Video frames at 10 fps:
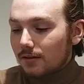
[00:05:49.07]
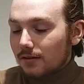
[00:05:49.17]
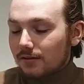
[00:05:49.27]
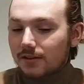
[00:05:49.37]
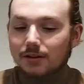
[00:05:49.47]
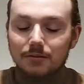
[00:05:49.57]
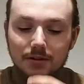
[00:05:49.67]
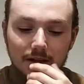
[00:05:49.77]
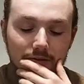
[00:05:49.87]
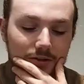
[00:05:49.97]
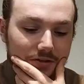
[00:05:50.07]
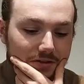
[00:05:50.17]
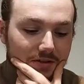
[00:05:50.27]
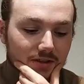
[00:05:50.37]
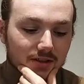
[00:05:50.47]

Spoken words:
Inside Llewyn Davis.